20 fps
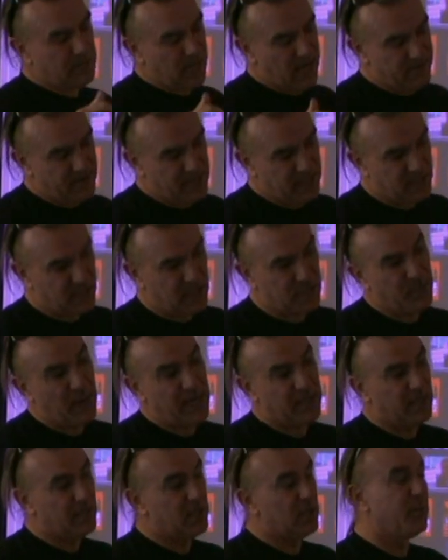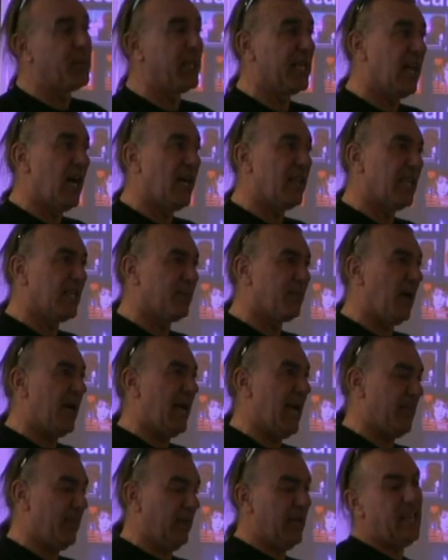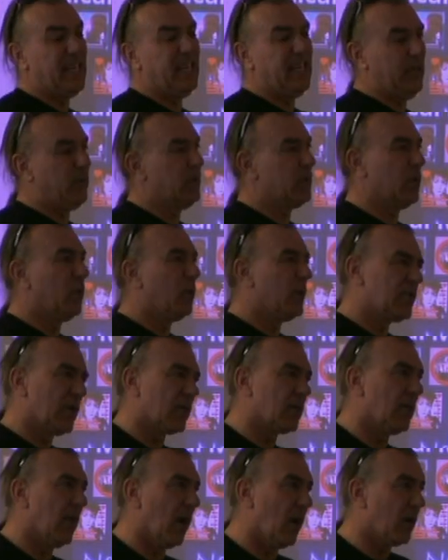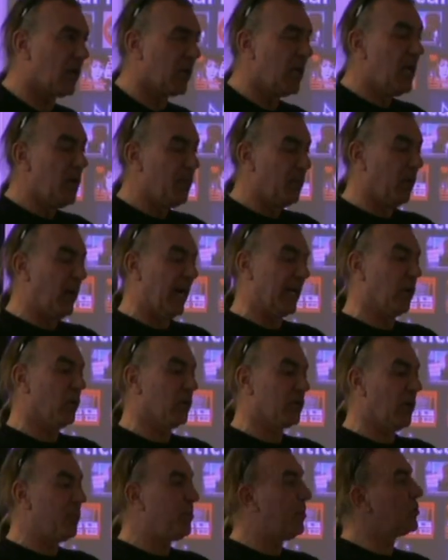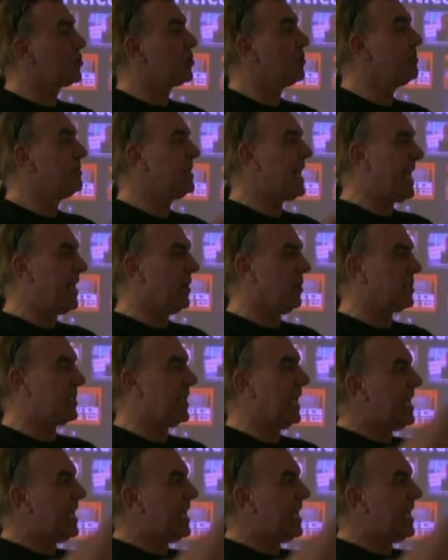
having suspected something like this might happen, it was always on lock, but I'd also put some nails